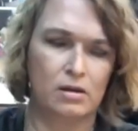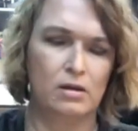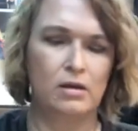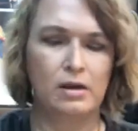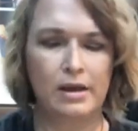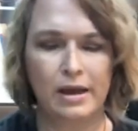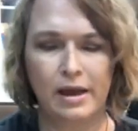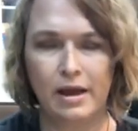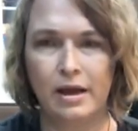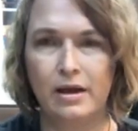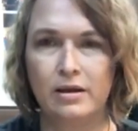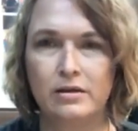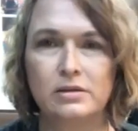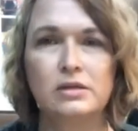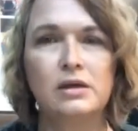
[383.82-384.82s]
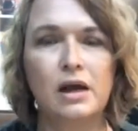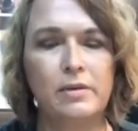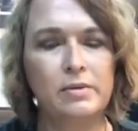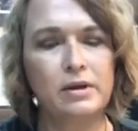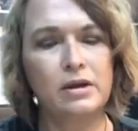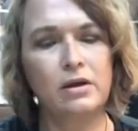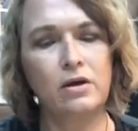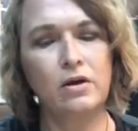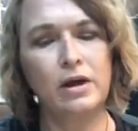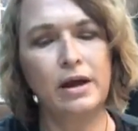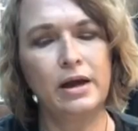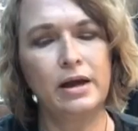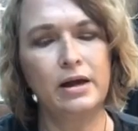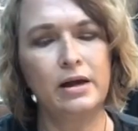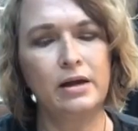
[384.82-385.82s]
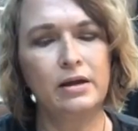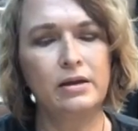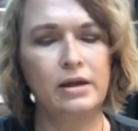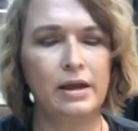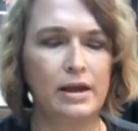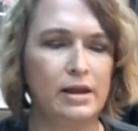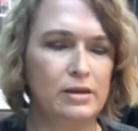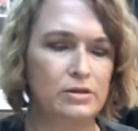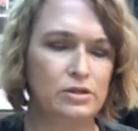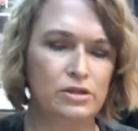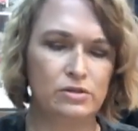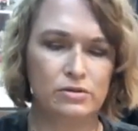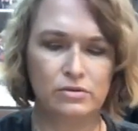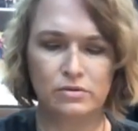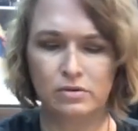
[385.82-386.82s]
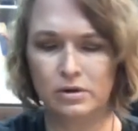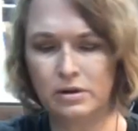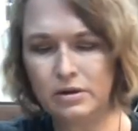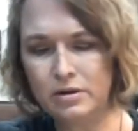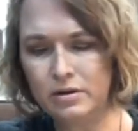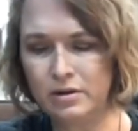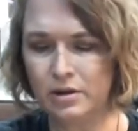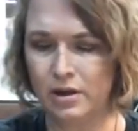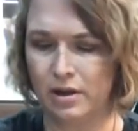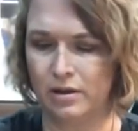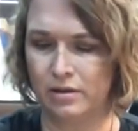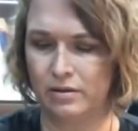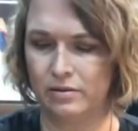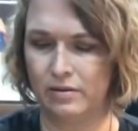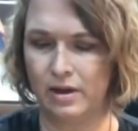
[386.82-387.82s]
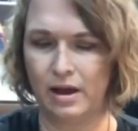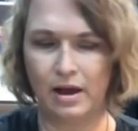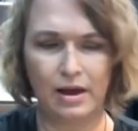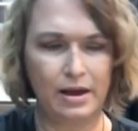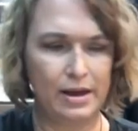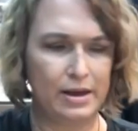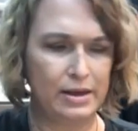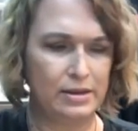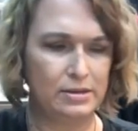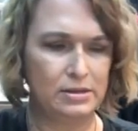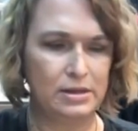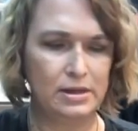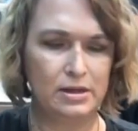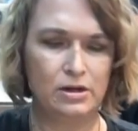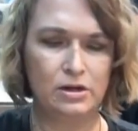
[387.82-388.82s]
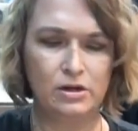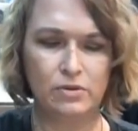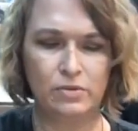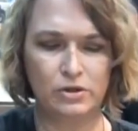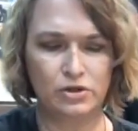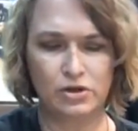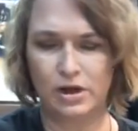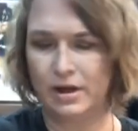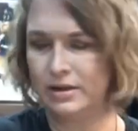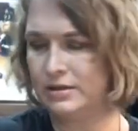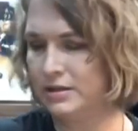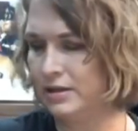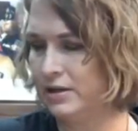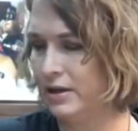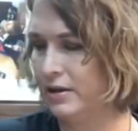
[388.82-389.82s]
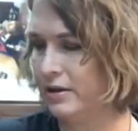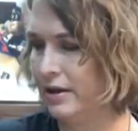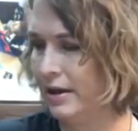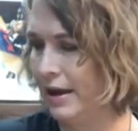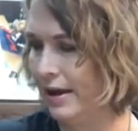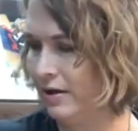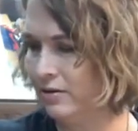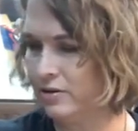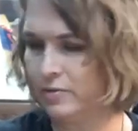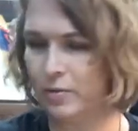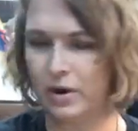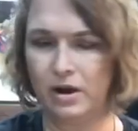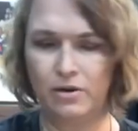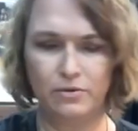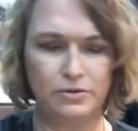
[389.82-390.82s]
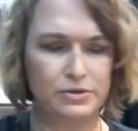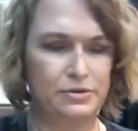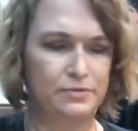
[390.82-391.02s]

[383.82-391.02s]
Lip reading: And I'm gonna go ahead and do the eyes here, which I did in Kale Sprout.